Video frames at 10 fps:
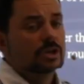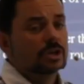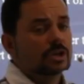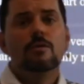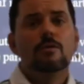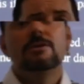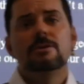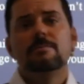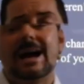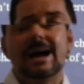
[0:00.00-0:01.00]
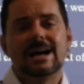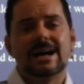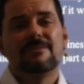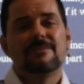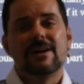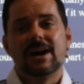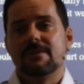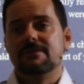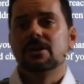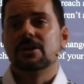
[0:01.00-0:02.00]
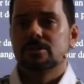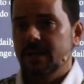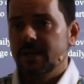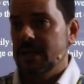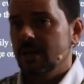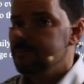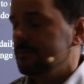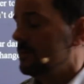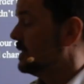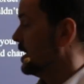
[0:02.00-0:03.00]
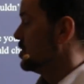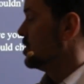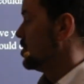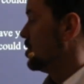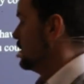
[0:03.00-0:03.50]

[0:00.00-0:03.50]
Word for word: over the past five years? Pay careful attention